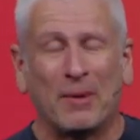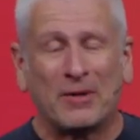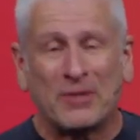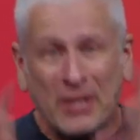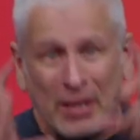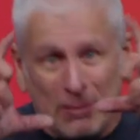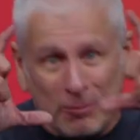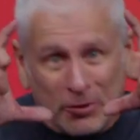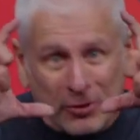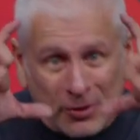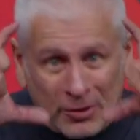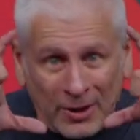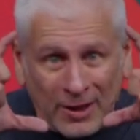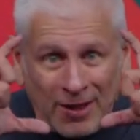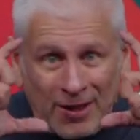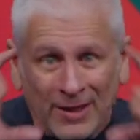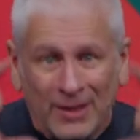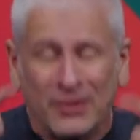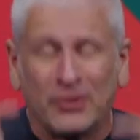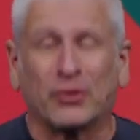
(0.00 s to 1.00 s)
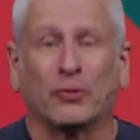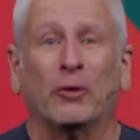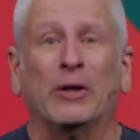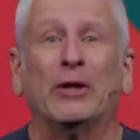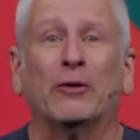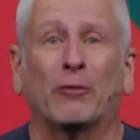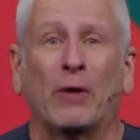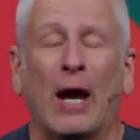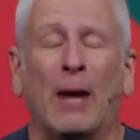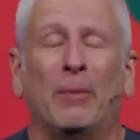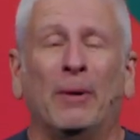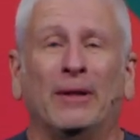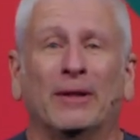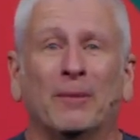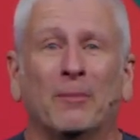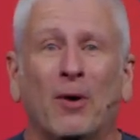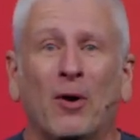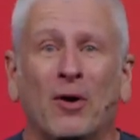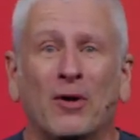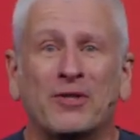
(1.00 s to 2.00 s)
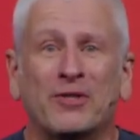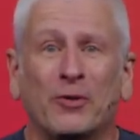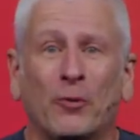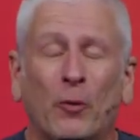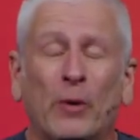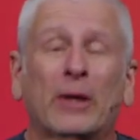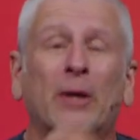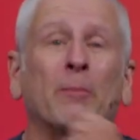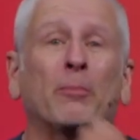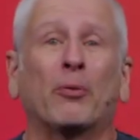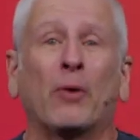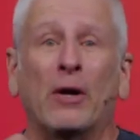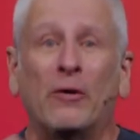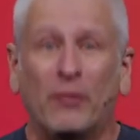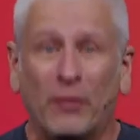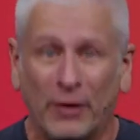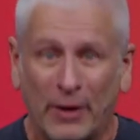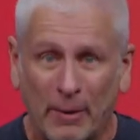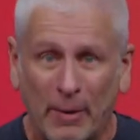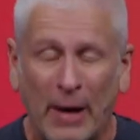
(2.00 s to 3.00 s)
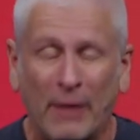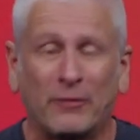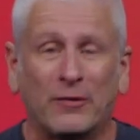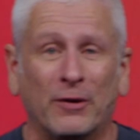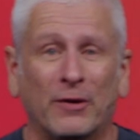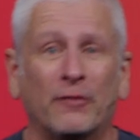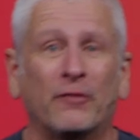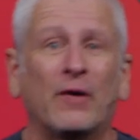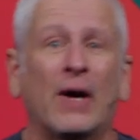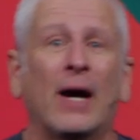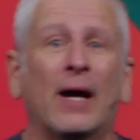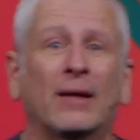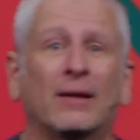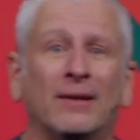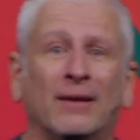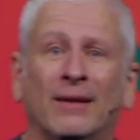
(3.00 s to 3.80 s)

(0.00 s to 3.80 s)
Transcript: Our team's screen grabbing them all so we can pray for them after the fact.